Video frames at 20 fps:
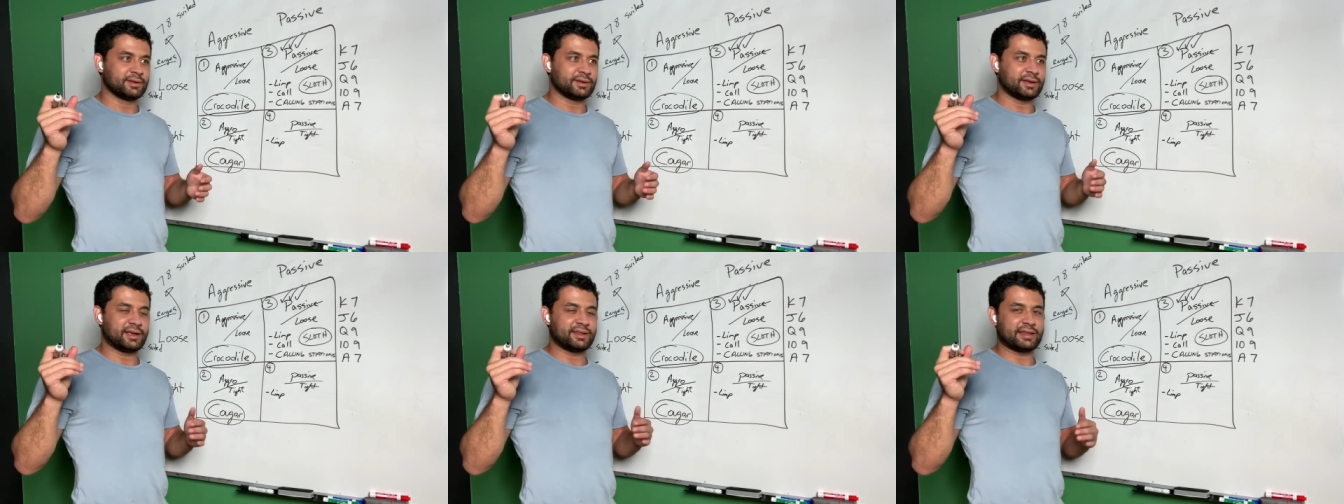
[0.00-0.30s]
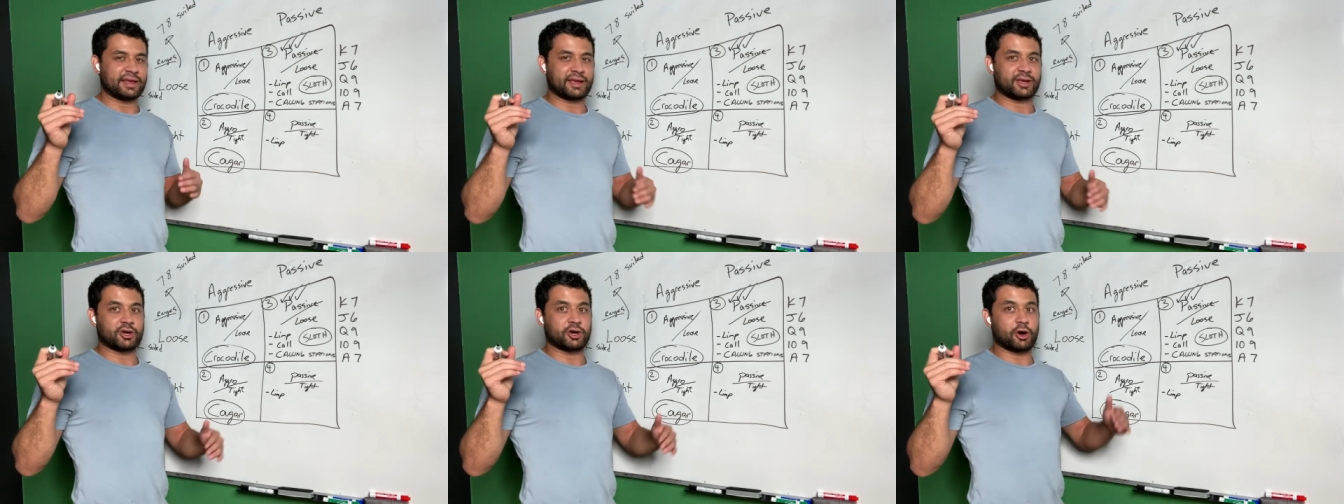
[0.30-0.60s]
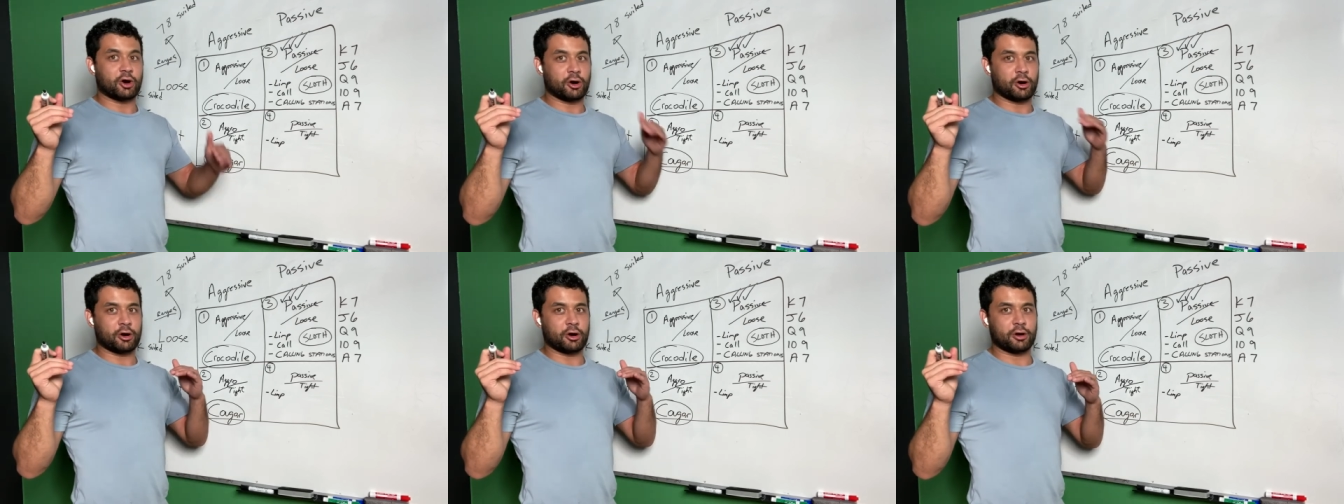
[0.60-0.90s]
and they
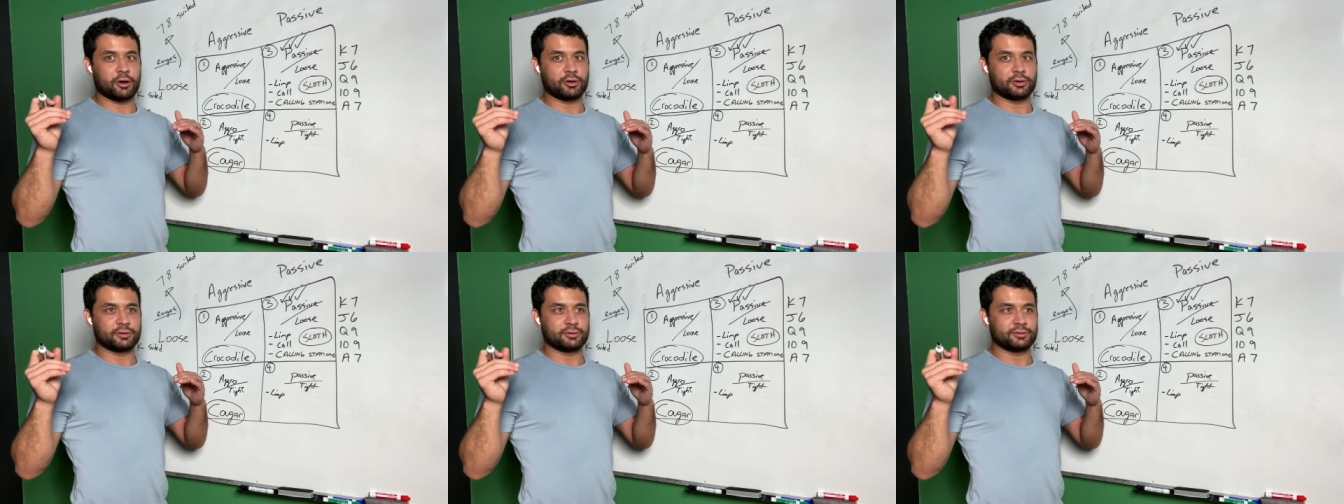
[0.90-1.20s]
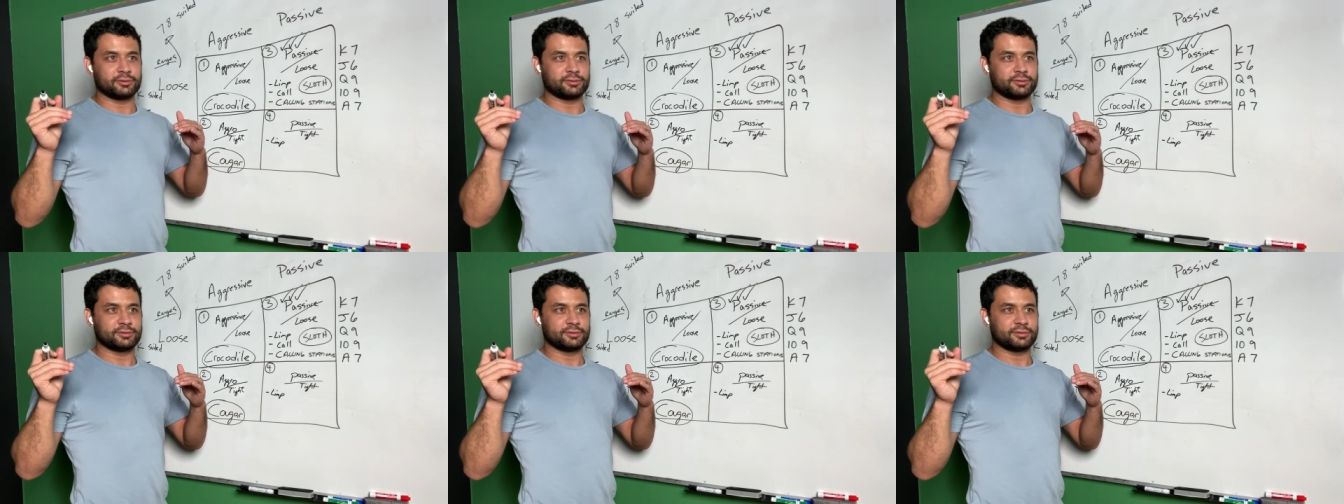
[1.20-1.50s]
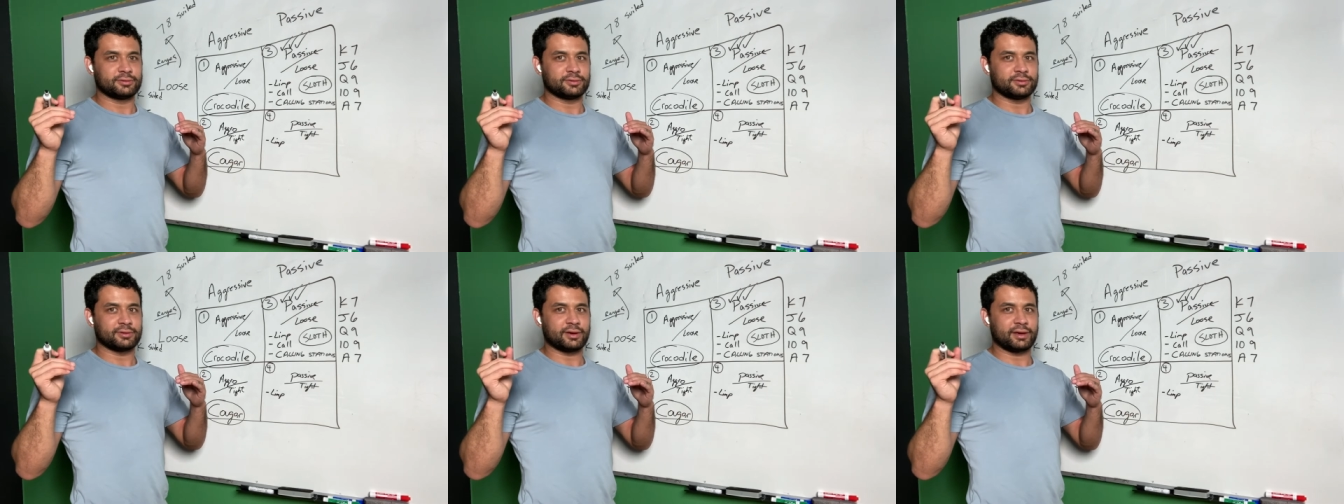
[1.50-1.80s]
call
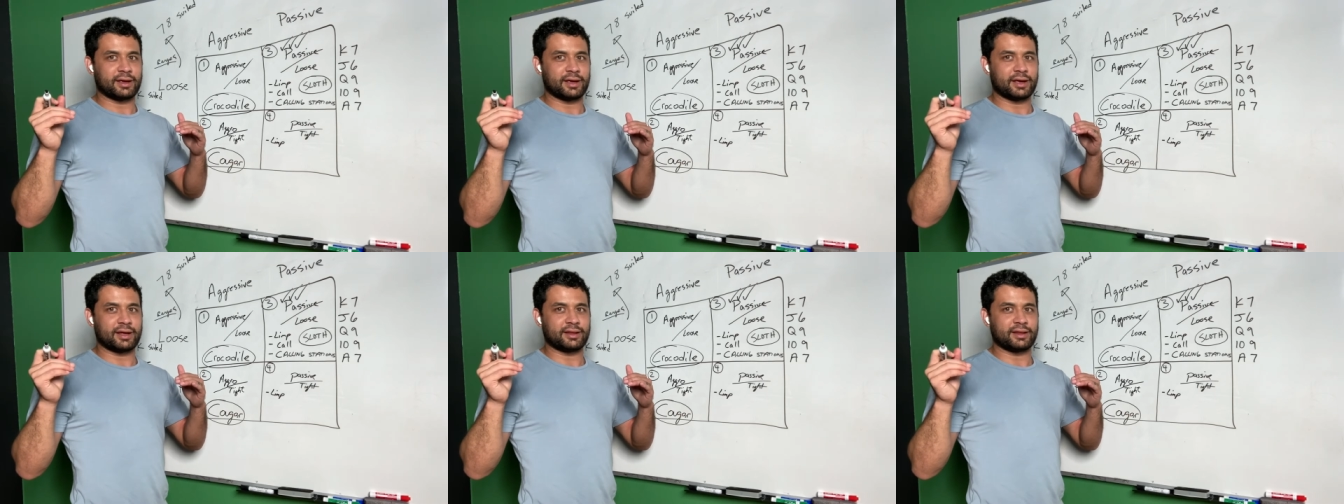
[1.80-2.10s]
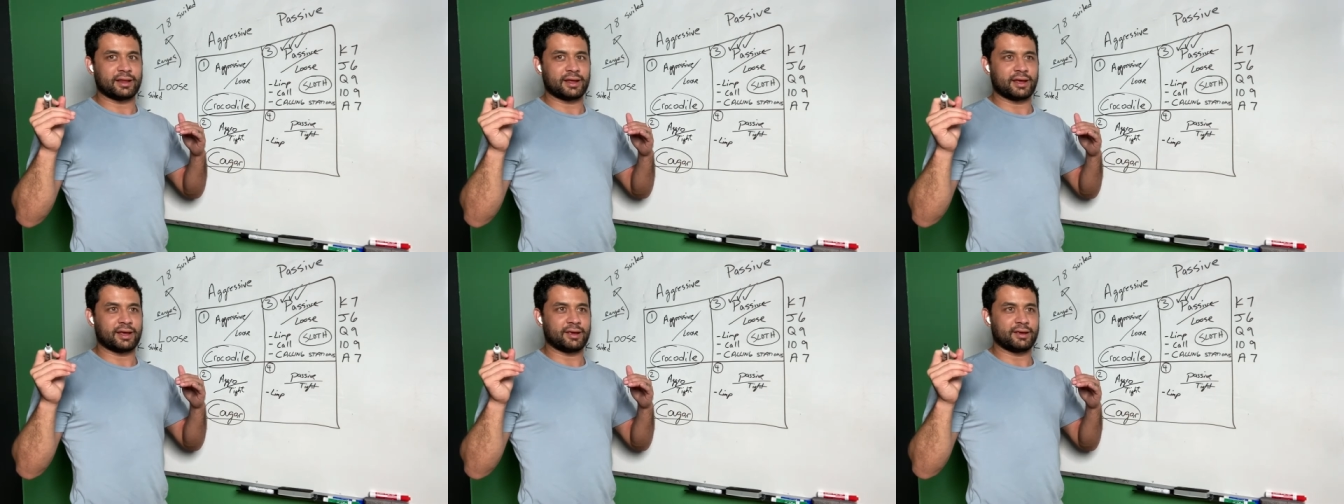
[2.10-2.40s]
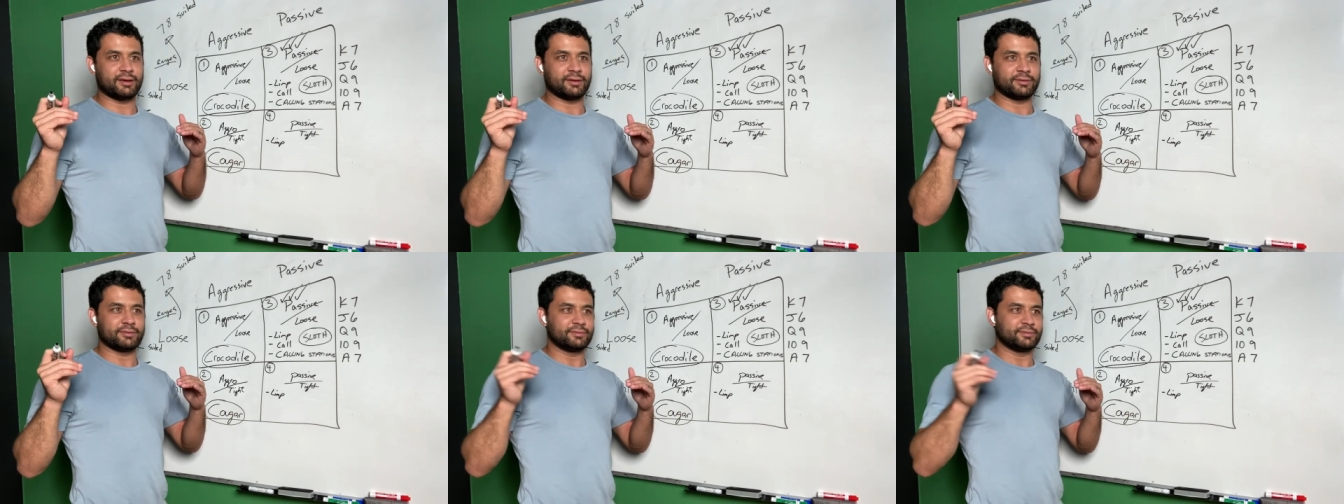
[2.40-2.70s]
and
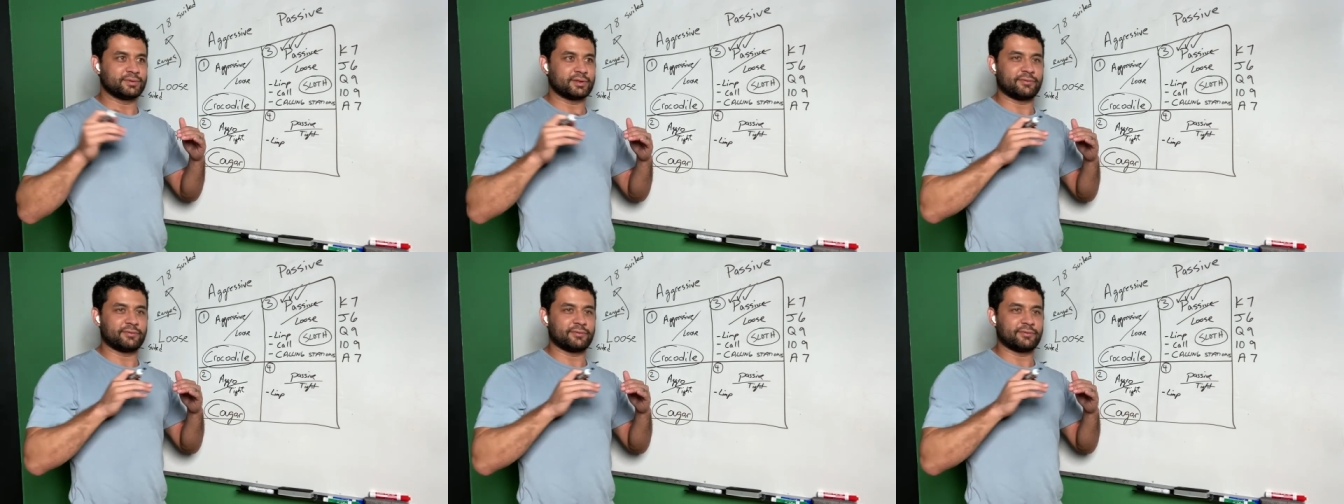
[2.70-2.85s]
they